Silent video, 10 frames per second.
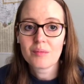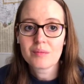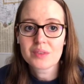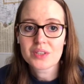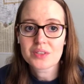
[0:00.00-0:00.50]

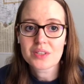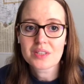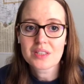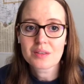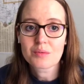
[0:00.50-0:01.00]
There's a
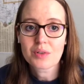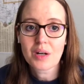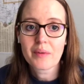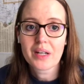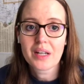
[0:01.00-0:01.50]
sense of
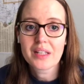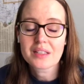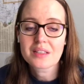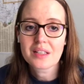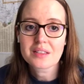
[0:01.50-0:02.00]
trauma, and
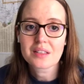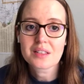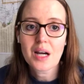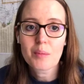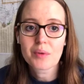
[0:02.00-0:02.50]
that's on
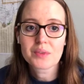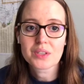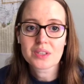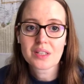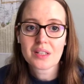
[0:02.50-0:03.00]
top of
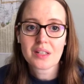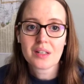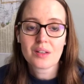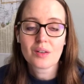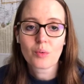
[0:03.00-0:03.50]
just
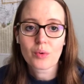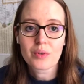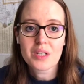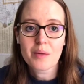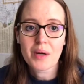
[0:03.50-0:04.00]
the
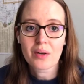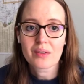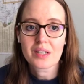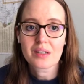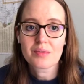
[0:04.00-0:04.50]
worry about,
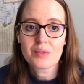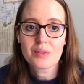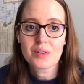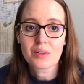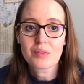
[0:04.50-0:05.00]
like, if you
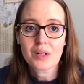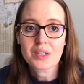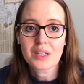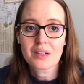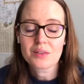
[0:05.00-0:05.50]

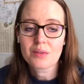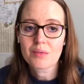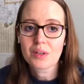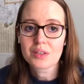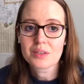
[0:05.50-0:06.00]
actually do have
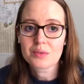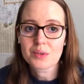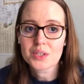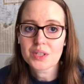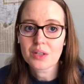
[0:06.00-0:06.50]
relatives who
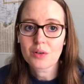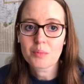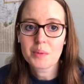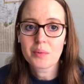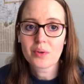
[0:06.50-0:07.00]
are sick, or
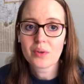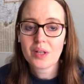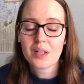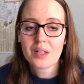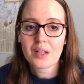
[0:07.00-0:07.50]
people
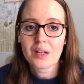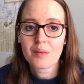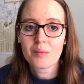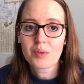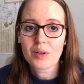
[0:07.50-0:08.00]

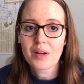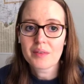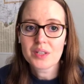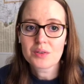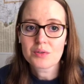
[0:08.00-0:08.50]
who are
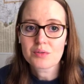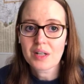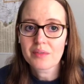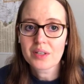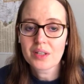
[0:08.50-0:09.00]
having issues
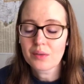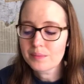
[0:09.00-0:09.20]
traveling, or